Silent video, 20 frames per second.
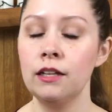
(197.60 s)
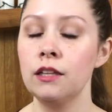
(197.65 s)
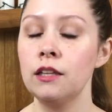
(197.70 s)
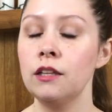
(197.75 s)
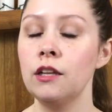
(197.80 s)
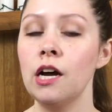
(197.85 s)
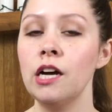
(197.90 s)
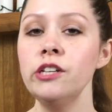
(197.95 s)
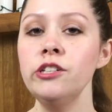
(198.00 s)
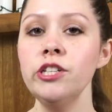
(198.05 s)

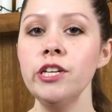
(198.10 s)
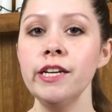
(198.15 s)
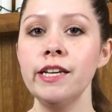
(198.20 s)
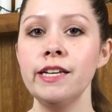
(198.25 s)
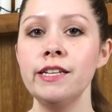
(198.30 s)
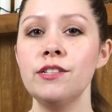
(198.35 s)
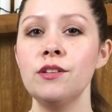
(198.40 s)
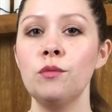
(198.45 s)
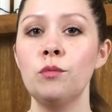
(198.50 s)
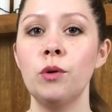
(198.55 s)
Logic
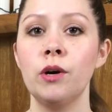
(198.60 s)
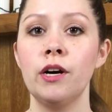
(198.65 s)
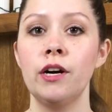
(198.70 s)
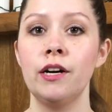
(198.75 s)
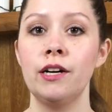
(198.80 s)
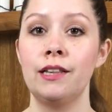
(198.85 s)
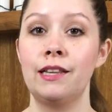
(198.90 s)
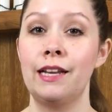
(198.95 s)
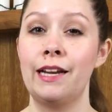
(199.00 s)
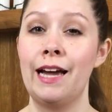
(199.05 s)
is a
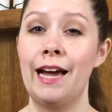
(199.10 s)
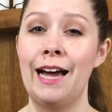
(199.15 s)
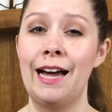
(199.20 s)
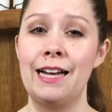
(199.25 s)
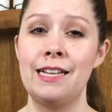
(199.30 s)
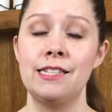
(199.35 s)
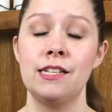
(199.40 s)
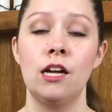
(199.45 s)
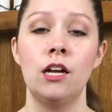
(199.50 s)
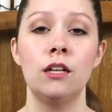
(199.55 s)
word that
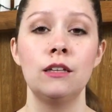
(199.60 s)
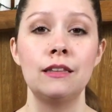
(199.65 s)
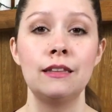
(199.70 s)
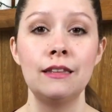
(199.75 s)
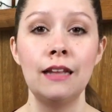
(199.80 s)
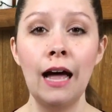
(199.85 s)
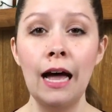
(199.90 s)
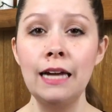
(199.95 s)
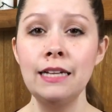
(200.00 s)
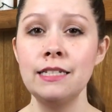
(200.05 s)
has a
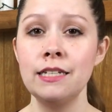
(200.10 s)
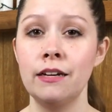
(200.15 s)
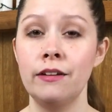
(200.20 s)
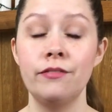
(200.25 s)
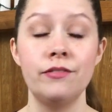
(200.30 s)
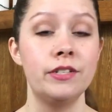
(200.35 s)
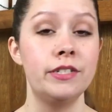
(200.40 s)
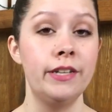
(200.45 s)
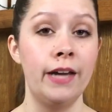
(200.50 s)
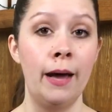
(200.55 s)
lot
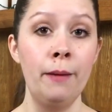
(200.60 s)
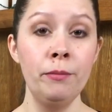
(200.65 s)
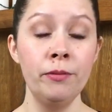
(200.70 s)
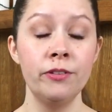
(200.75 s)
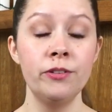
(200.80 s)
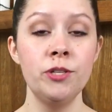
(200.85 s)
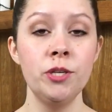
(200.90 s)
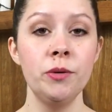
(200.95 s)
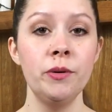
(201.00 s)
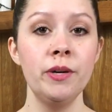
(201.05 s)
of
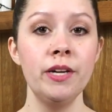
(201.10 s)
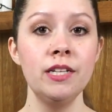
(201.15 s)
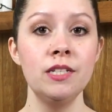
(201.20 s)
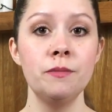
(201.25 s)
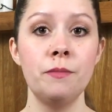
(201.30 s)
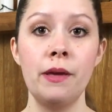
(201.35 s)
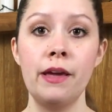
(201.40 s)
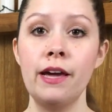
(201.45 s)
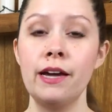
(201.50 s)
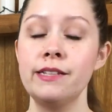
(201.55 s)
depth to it
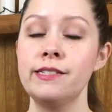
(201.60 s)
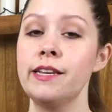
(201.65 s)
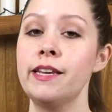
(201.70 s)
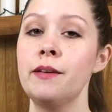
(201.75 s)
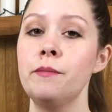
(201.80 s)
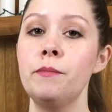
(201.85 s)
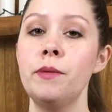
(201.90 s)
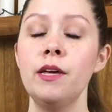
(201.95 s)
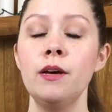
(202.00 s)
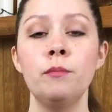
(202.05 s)
because it
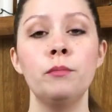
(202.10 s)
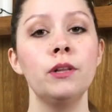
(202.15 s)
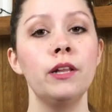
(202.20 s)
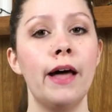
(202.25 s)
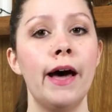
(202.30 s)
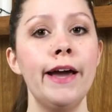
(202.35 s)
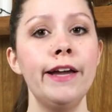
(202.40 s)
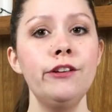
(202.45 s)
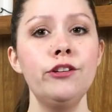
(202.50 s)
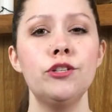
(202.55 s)
can be
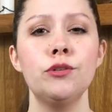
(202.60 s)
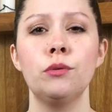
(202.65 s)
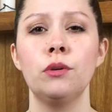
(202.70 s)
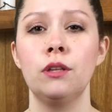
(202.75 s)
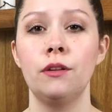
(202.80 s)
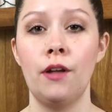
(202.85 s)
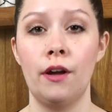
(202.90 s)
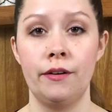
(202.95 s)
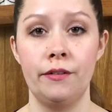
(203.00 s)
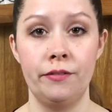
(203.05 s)
applied to a
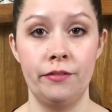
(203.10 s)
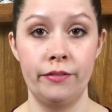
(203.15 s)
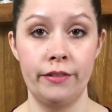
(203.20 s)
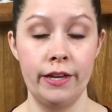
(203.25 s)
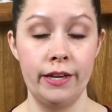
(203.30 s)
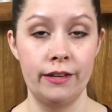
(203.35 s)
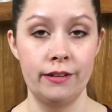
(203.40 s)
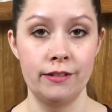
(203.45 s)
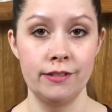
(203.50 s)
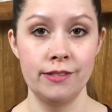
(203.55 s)
lot of
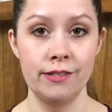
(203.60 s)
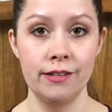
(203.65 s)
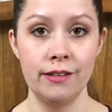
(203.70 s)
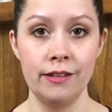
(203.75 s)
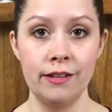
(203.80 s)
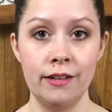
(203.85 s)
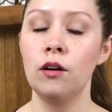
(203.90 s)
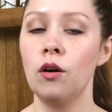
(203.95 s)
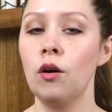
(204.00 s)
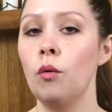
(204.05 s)
things.
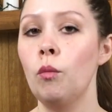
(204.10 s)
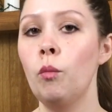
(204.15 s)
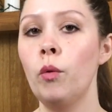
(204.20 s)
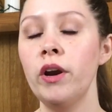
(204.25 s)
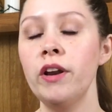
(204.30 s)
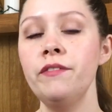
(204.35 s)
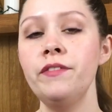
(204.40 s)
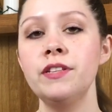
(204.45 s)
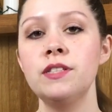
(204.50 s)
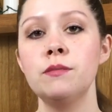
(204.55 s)
One
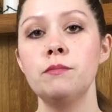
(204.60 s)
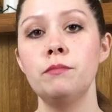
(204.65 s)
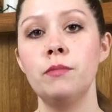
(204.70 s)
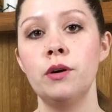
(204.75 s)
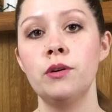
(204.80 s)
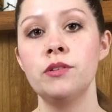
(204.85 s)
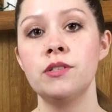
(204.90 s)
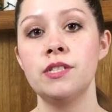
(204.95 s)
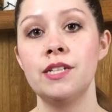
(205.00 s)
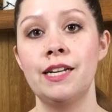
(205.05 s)
of its
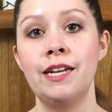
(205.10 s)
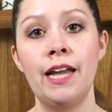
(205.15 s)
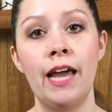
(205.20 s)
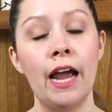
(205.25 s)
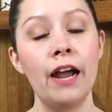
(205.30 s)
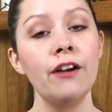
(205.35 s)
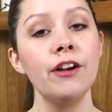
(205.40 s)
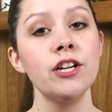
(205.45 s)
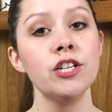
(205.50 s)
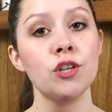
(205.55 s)
most
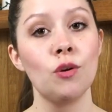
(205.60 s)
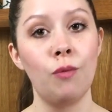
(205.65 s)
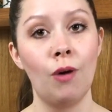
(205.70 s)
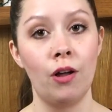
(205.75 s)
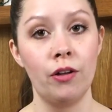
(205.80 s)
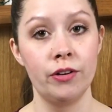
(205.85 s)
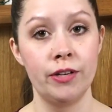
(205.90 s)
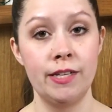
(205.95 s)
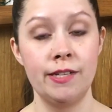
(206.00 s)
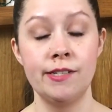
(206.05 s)
inherent
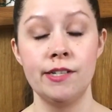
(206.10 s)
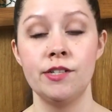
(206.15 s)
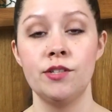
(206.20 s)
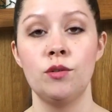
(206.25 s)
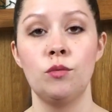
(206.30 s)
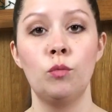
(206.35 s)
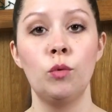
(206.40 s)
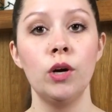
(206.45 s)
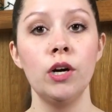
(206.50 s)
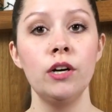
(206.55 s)
qualities as a
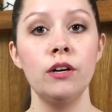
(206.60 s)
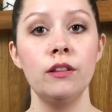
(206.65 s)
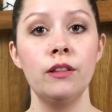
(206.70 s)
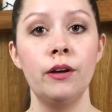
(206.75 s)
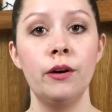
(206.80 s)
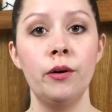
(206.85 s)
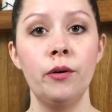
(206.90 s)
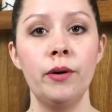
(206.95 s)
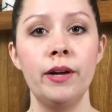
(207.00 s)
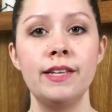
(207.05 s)
word,
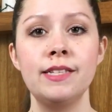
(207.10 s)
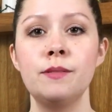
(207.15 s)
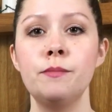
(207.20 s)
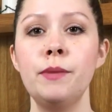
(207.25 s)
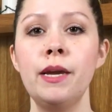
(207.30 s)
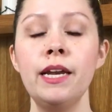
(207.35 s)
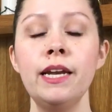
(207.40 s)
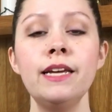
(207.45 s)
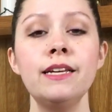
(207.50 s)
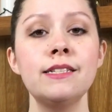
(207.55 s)
though, is
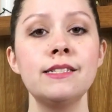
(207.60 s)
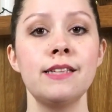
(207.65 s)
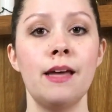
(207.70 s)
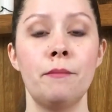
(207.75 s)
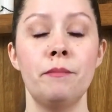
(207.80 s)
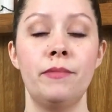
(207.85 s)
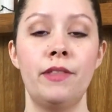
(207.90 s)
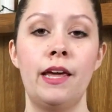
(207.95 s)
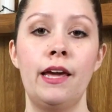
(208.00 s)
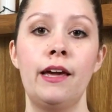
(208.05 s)
meaning
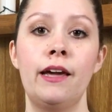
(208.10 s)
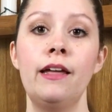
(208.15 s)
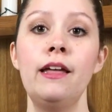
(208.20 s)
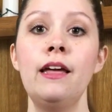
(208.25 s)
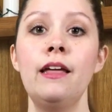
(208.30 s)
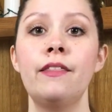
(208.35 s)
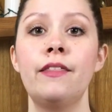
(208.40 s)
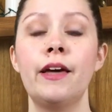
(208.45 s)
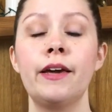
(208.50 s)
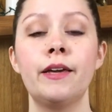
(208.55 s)

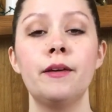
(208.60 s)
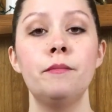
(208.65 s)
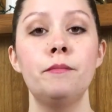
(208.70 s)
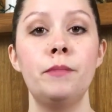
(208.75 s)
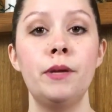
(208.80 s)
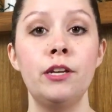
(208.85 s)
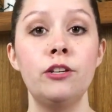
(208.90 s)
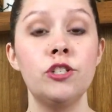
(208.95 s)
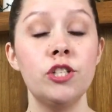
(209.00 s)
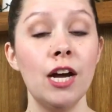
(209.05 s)
something that can
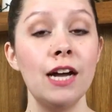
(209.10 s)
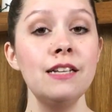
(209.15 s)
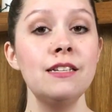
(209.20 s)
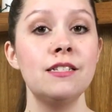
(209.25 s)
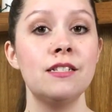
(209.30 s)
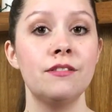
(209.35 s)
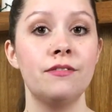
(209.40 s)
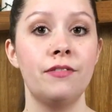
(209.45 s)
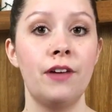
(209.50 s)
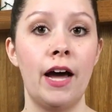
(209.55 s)
be
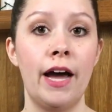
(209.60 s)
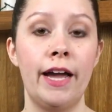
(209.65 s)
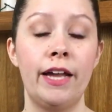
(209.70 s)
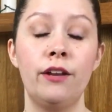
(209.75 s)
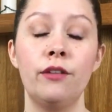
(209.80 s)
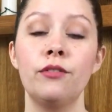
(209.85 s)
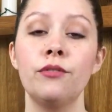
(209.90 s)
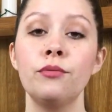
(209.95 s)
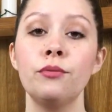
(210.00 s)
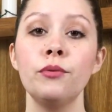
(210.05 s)

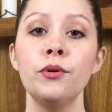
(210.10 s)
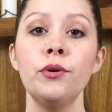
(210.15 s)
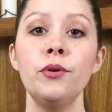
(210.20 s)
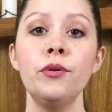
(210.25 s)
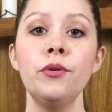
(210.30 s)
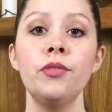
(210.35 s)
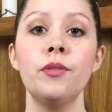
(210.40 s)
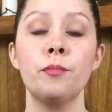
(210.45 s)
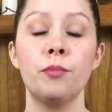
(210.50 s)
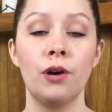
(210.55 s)
justified
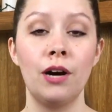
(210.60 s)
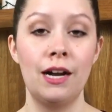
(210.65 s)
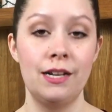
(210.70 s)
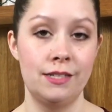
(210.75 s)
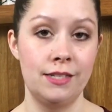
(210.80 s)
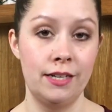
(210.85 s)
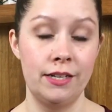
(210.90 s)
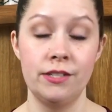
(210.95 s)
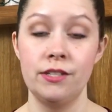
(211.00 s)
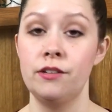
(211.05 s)
through the
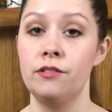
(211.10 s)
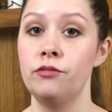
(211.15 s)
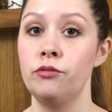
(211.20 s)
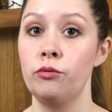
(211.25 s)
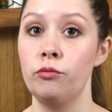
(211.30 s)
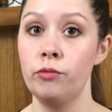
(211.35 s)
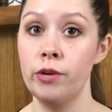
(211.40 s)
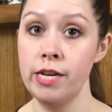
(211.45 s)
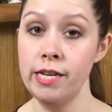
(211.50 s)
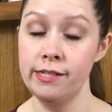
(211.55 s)
process
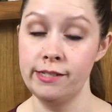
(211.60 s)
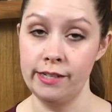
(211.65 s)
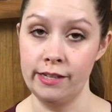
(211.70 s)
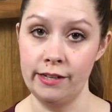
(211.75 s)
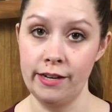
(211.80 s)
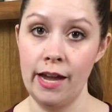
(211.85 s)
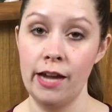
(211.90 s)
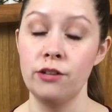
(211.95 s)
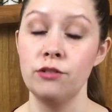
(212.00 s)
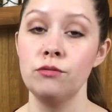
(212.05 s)
of
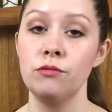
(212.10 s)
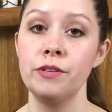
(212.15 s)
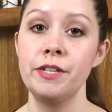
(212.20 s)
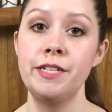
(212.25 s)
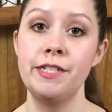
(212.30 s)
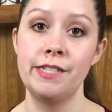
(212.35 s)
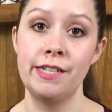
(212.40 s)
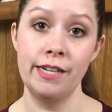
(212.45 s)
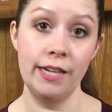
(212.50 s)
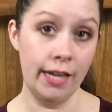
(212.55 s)
reason and
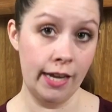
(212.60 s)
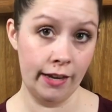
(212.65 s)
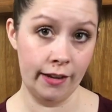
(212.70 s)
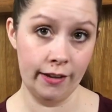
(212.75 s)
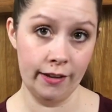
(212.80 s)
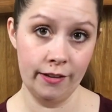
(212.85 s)
reasoning.